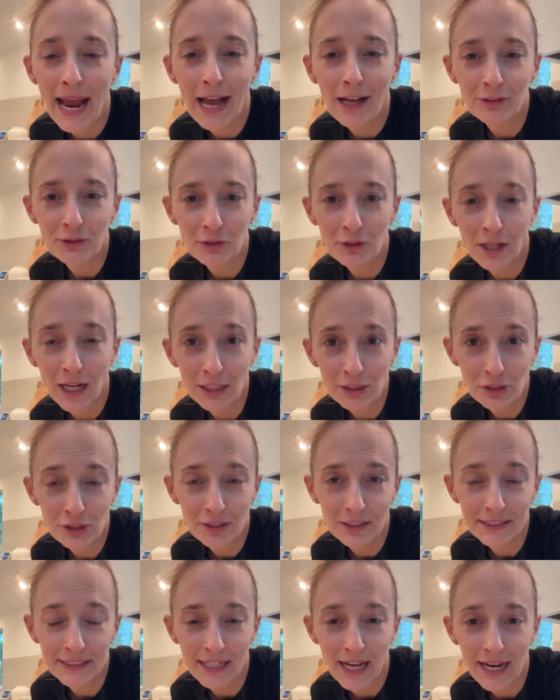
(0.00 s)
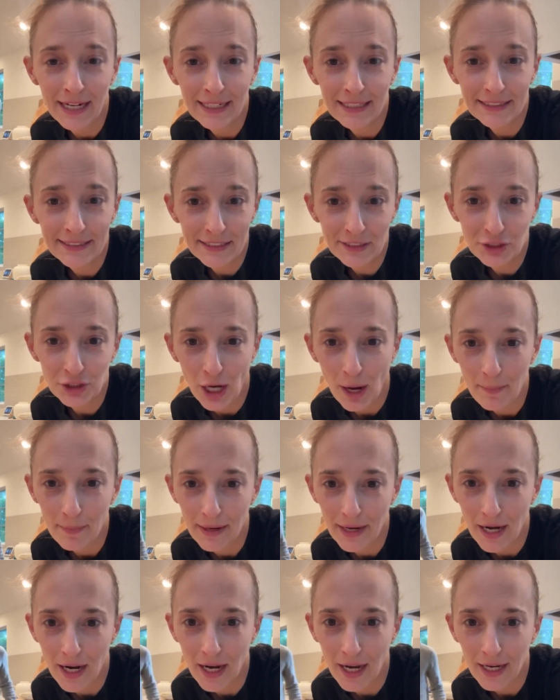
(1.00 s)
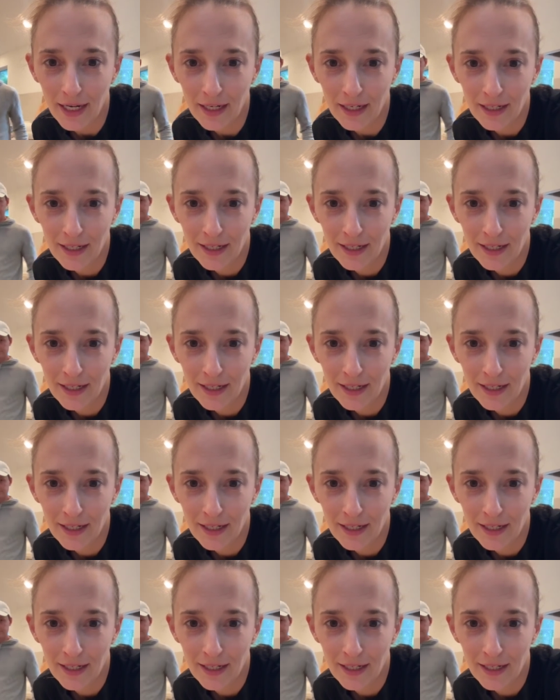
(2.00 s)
astrological sign is a Gemini.